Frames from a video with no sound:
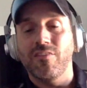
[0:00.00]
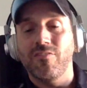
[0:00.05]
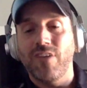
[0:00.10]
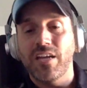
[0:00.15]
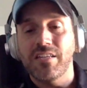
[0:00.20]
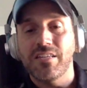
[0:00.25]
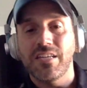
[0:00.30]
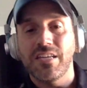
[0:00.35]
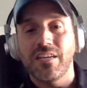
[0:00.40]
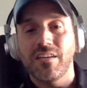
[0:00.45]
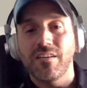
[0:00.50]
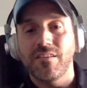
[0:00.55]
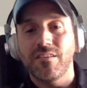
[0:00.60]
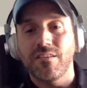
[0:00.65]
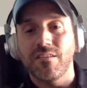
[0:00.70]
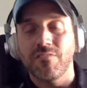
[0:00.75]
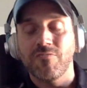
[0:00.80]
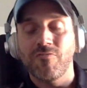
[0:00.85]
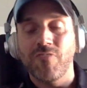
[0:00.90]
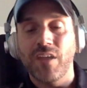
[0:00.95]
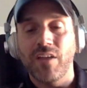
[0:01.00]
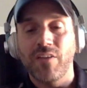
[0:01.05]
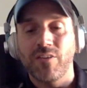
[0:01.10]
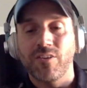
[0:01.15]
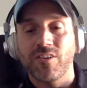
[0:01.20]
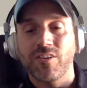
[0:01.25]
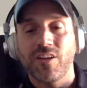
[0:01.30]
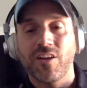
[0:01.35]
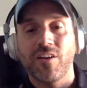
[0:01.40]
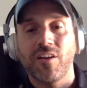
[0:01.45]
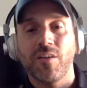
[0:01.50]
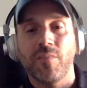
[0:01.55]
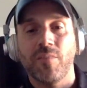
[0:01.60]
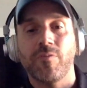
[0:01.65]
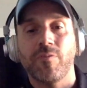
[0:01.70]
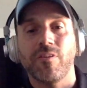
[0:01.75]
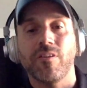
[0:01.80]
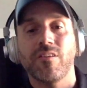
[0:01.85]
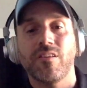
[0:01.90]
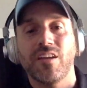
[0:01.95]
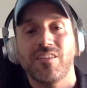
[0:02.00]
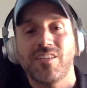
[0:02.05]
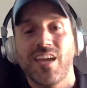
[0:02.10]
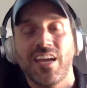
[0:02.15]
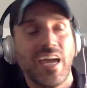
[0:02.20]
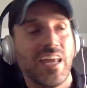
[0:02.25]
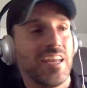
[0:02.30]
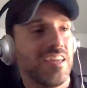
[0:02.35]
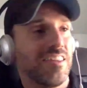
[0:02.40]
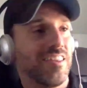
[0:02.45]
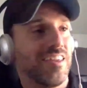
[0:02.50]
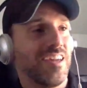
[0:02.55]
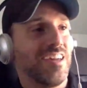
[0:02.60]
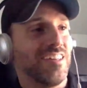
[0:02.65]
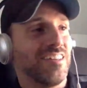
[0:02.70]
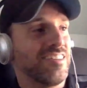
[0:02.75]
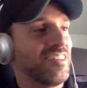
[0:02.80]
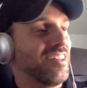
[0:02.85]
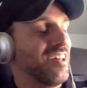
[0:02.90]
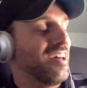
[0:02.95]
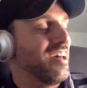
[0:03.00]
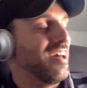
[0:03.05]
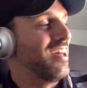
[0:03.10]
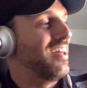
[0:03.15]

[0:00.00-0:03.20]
ideas and failed startups and say, take any of these.